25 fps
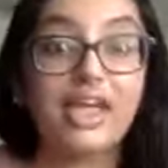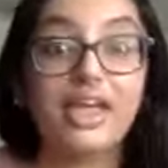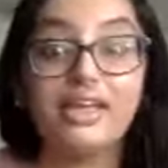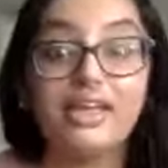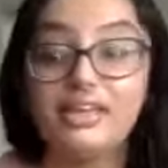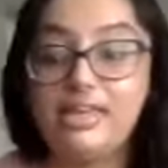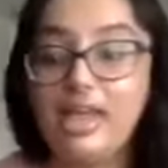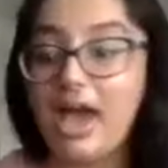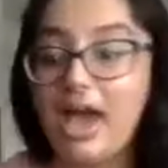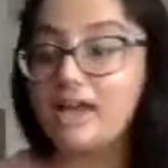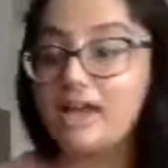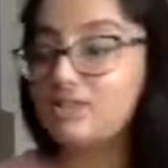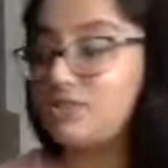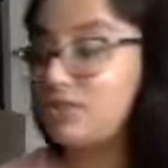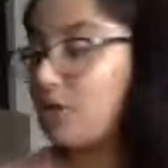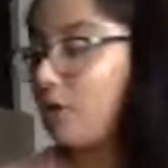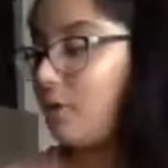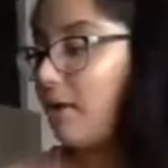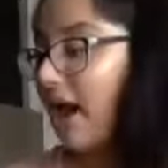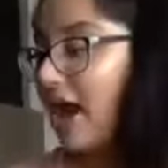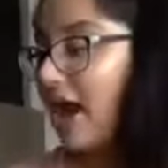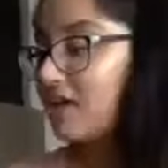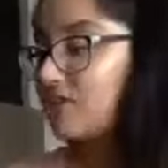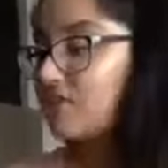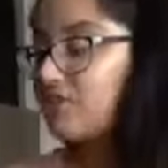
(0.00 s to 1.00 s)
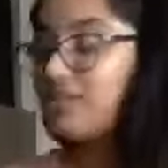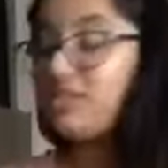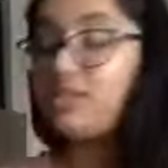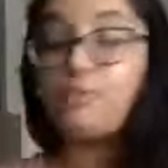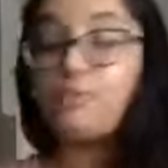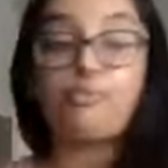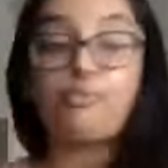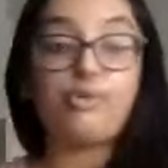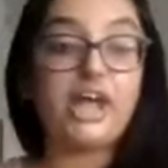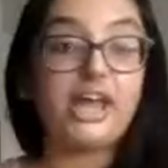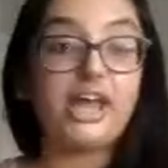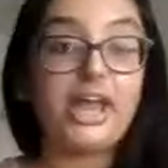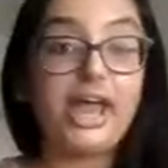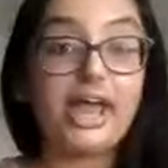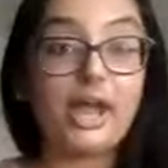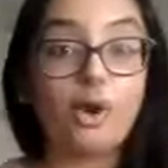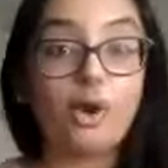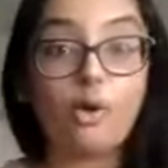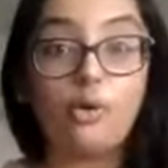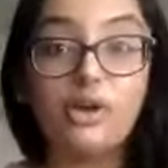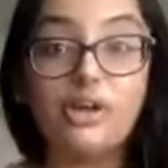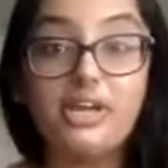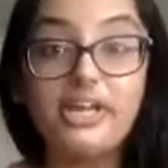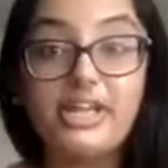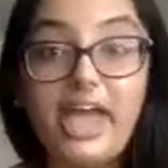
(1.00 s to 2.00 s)
Yeah, so actually the bread I
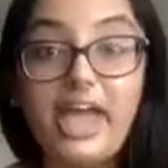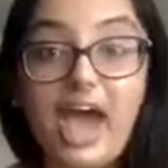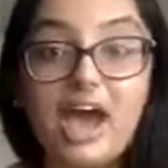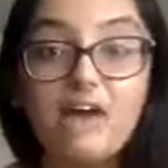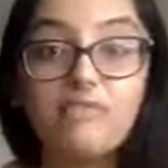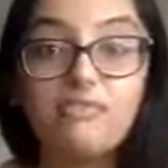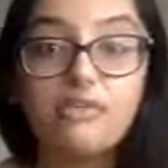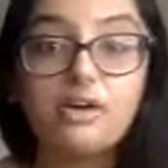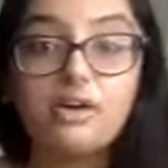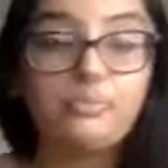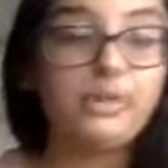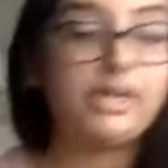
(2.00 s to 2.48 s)
already have on